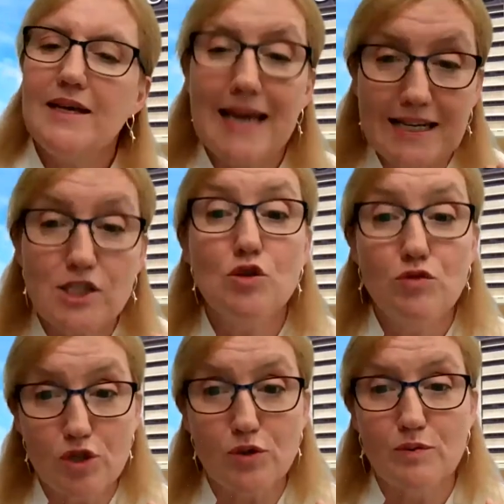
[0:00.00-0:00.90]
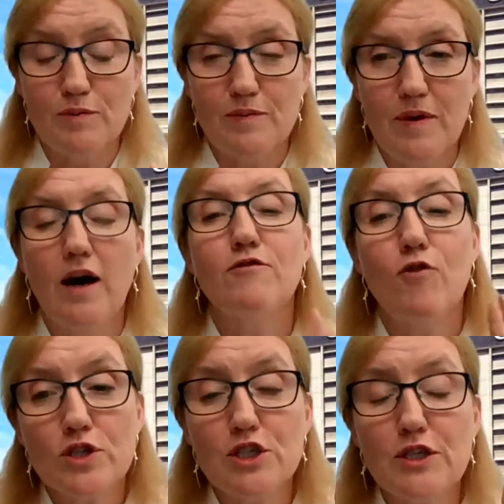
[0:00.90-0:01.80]
Yes, you do.
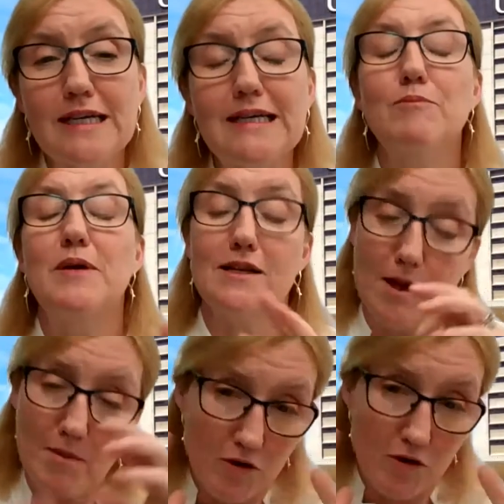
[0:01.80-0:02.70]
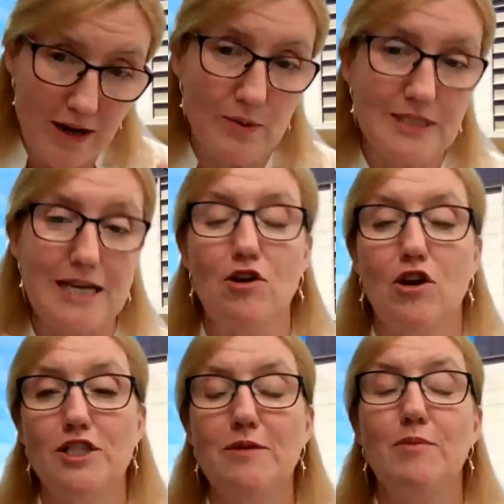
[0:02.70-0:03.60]
Unfortunately, because I'm not great with
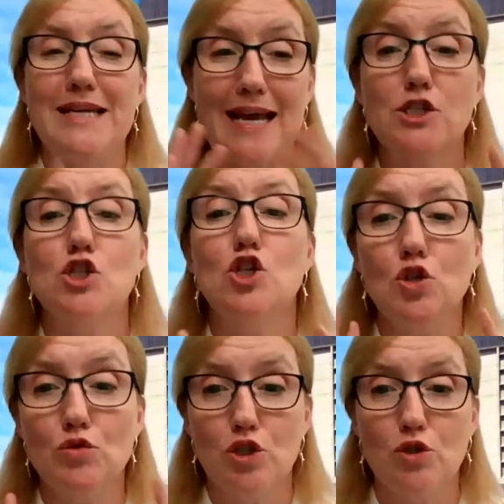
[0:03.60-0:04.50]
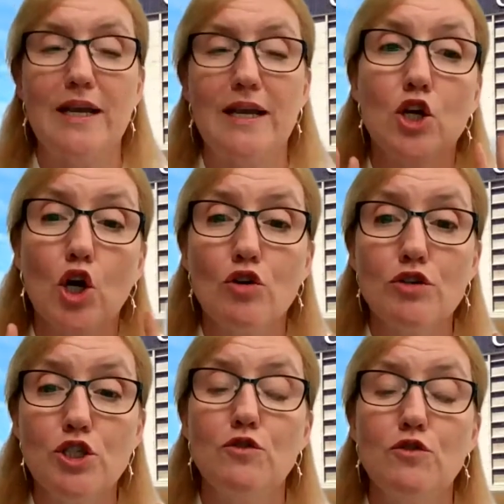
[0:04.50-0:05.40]
technology, but yes, you do. And I
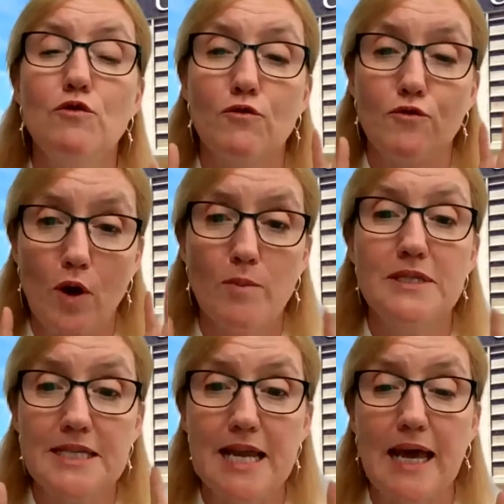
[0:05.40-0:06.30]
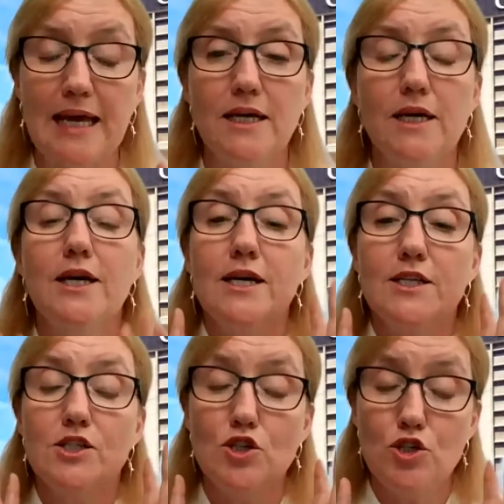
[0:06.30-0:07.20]
encourage you from today
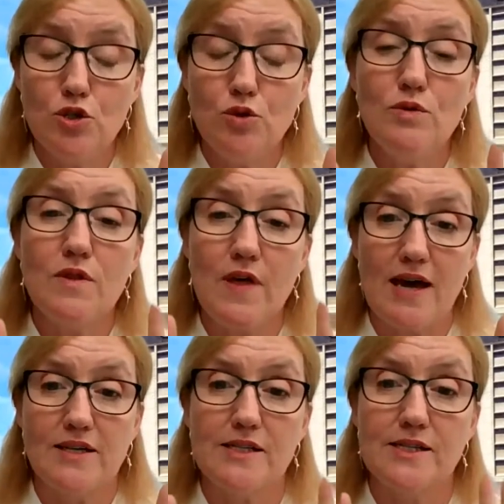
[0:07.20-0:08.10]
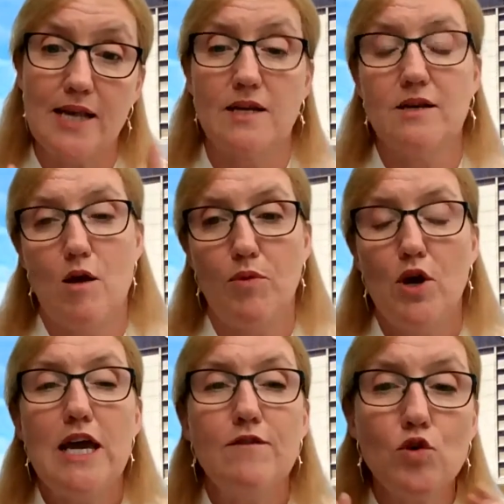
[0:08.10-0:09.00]
to do that, set it up.
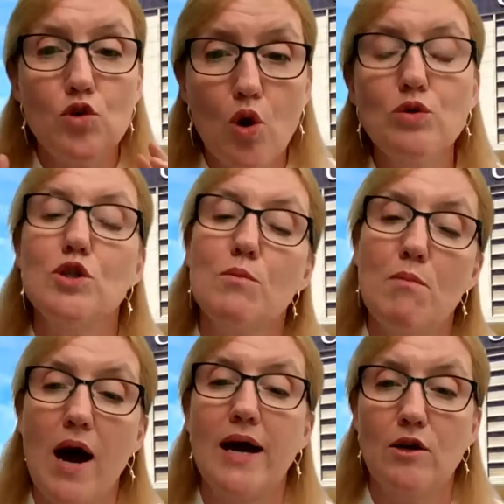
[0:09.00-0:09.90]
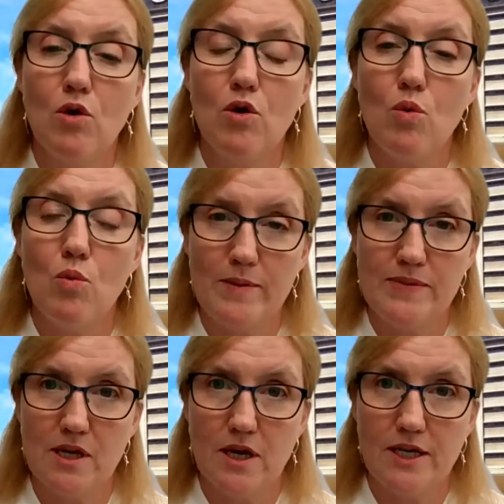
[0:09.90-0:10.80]
If you go to the My Law
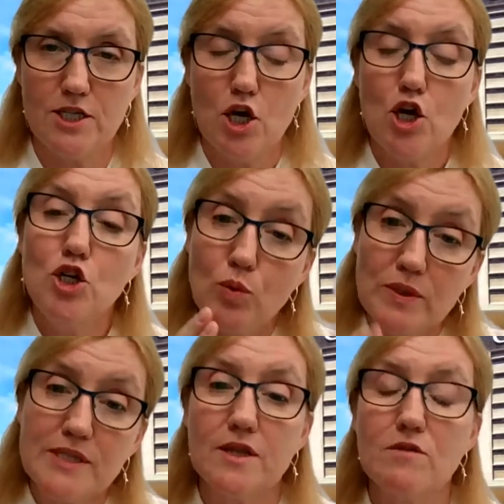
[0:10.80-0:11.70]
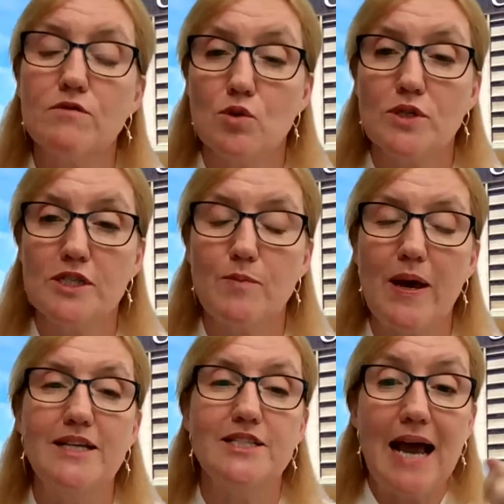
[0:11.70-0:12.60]
website, you will see on the resources
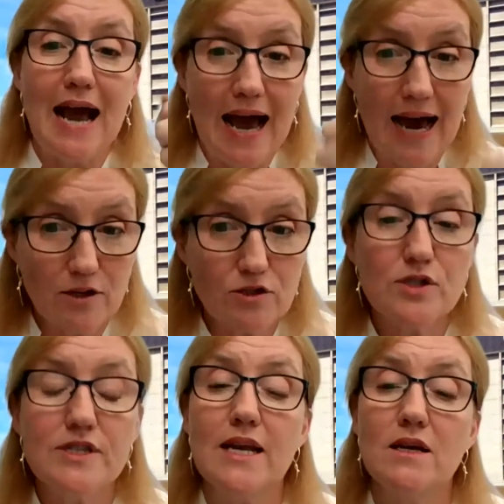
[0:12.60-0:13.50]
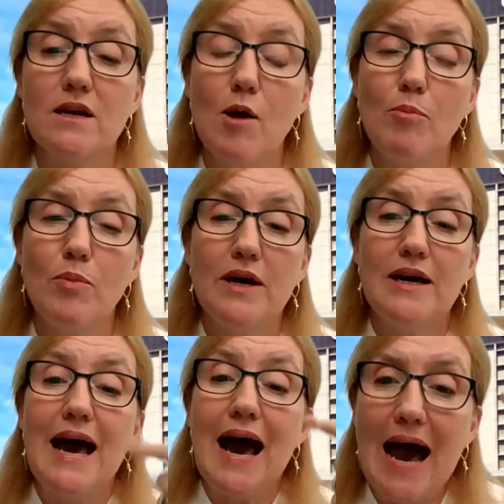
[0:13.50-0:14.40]
page how to set it up,
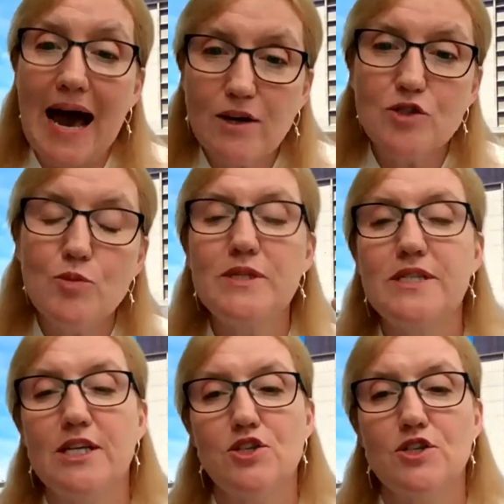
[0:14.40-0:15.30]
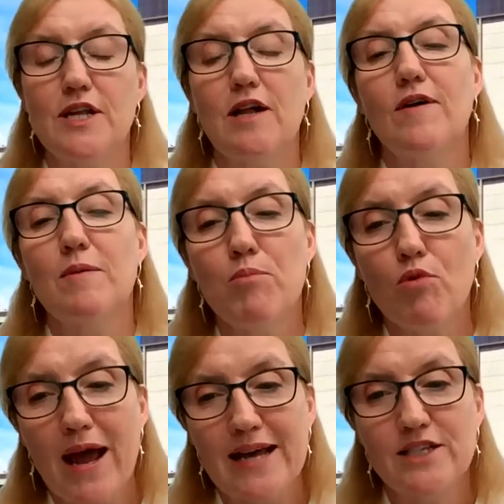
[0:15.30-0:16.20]
how to position yourself and
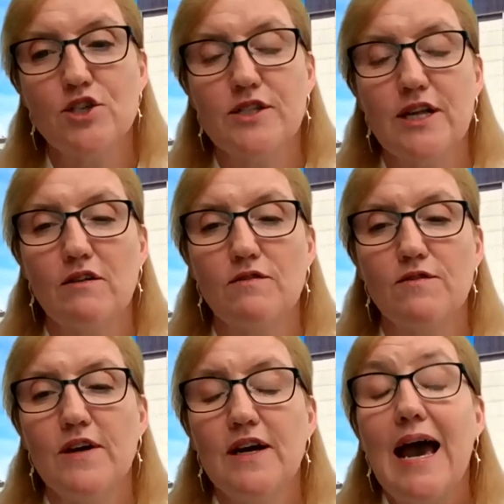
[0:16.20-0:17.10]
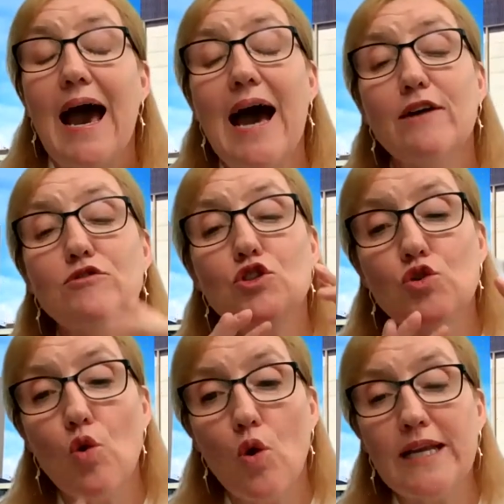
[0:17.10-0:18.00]
brand yourself, how to
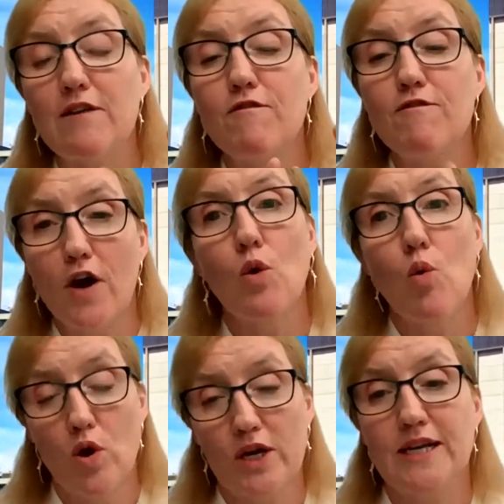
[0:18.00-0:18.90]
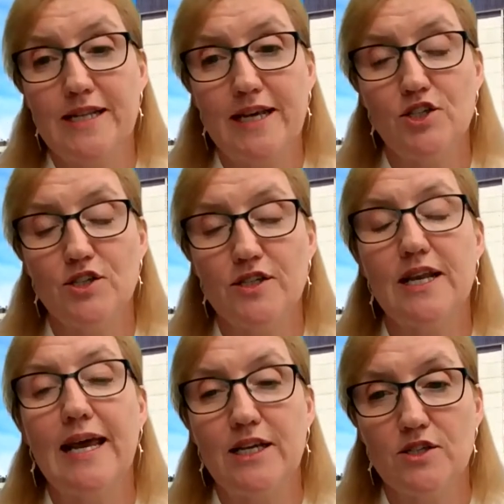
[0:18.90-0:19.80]
join and follow organizations
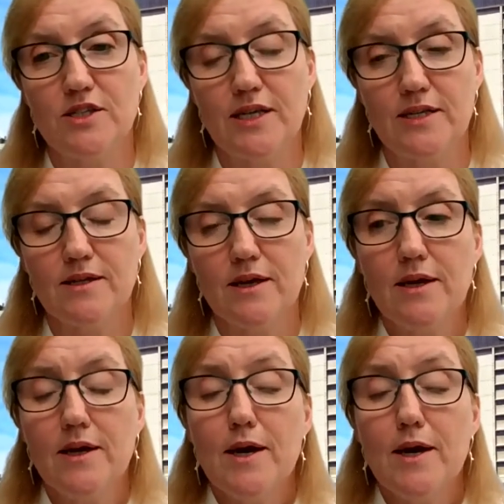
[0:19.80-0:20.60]
and agencies.